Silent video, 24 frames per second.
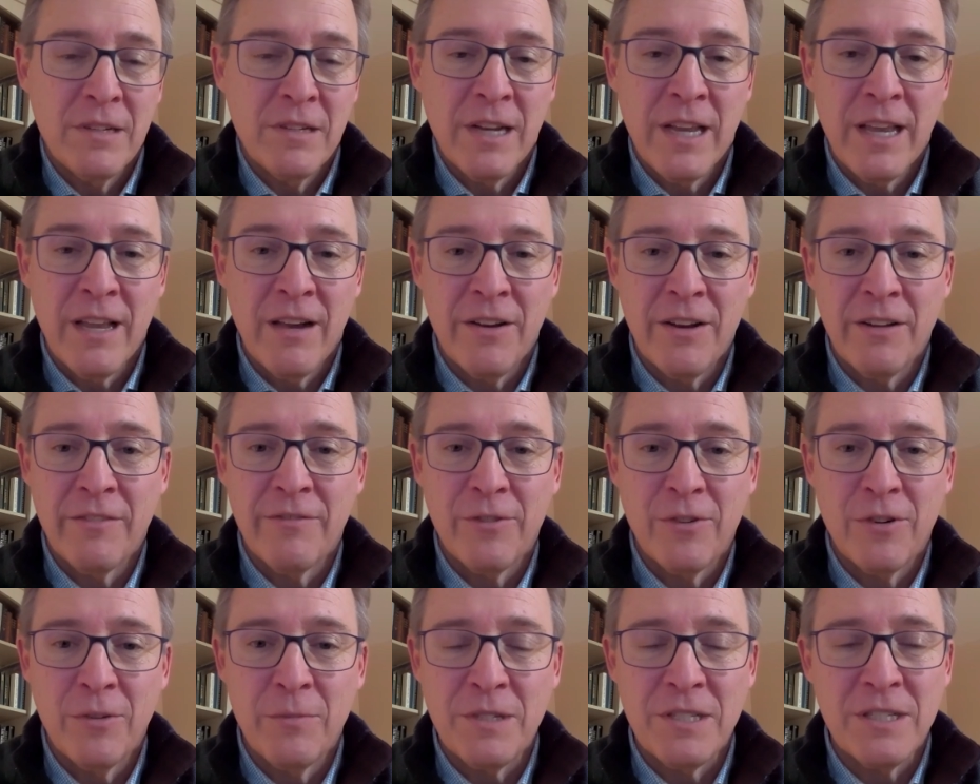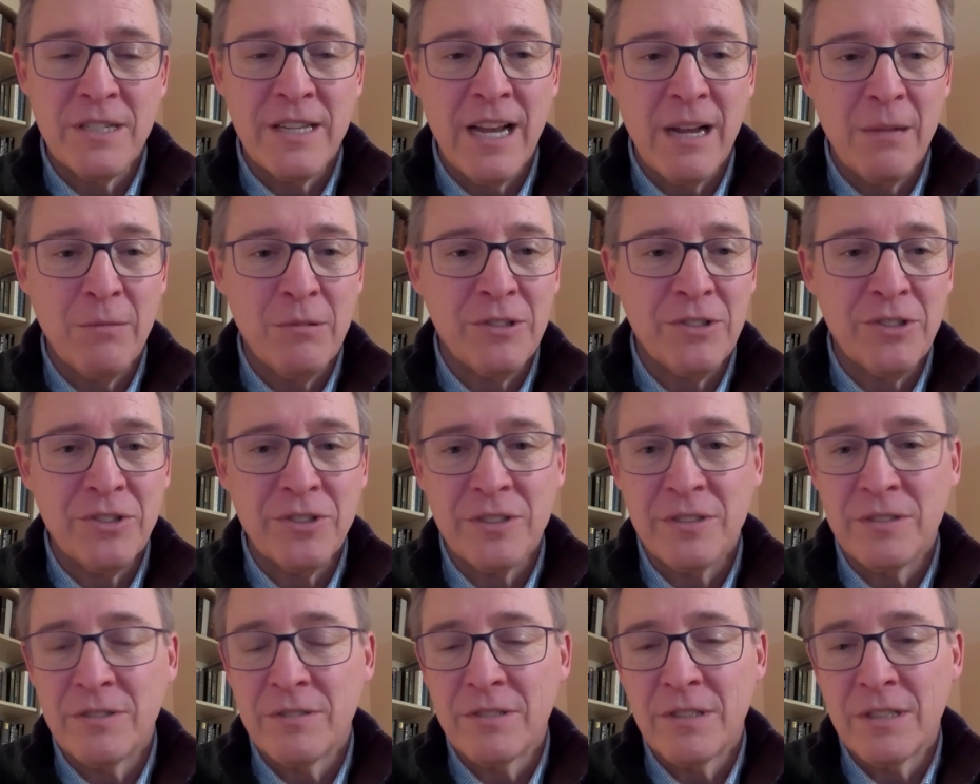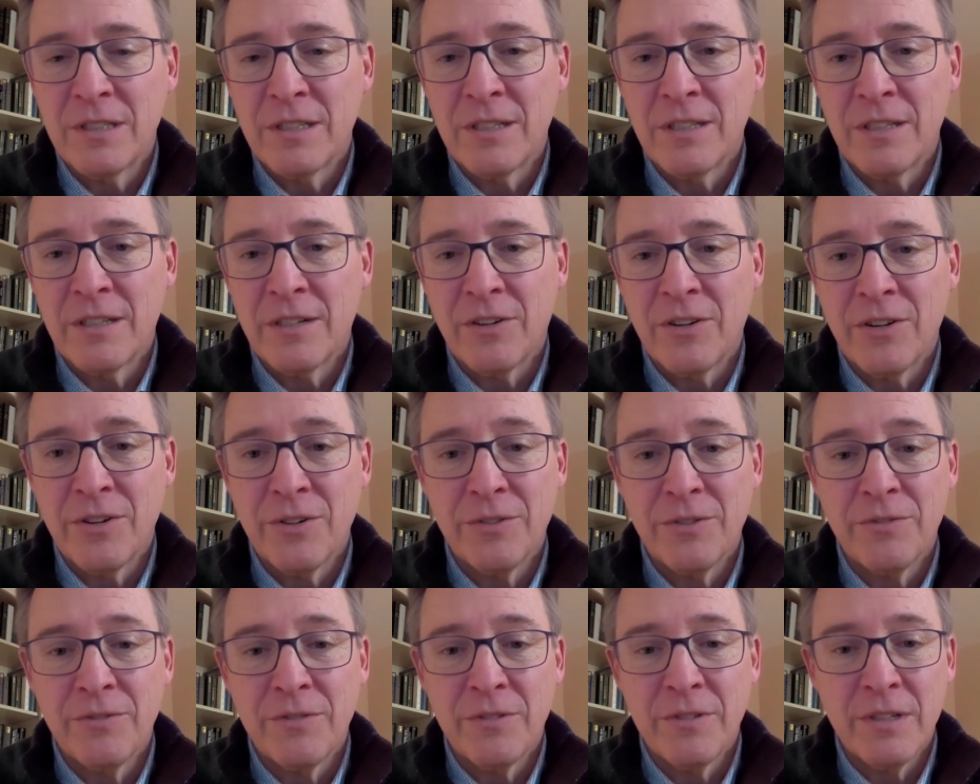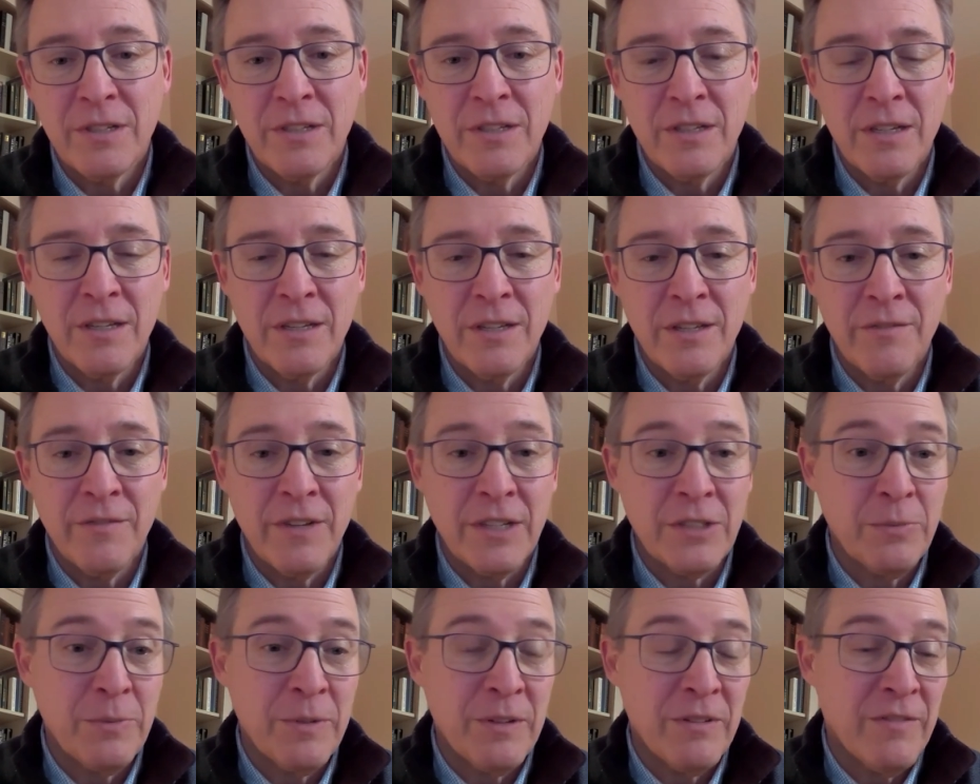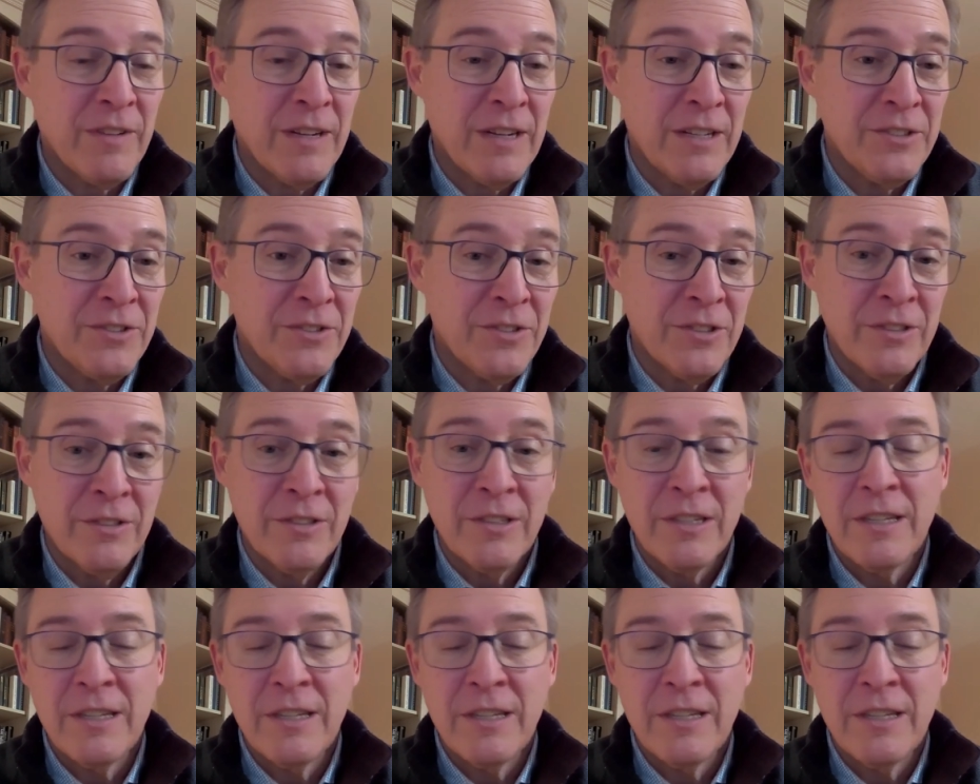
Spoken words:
accounting firm establish their own investment advisor.